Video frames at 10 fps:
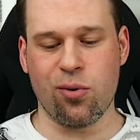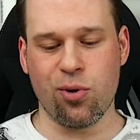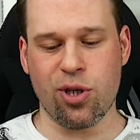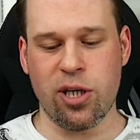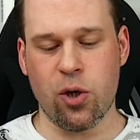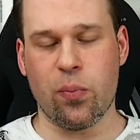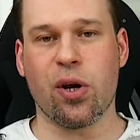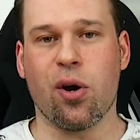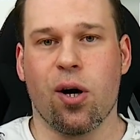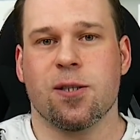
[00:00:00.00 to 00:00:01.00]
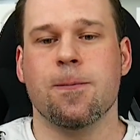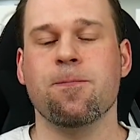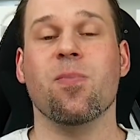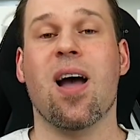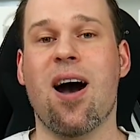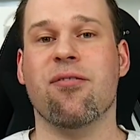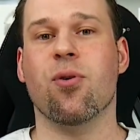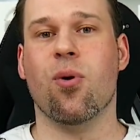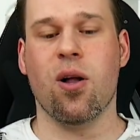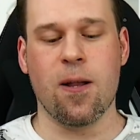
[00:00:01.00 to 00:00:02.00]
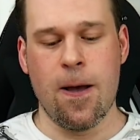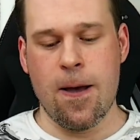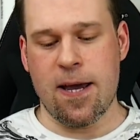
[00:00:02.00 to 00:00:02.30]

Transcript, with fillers: solution here because after all,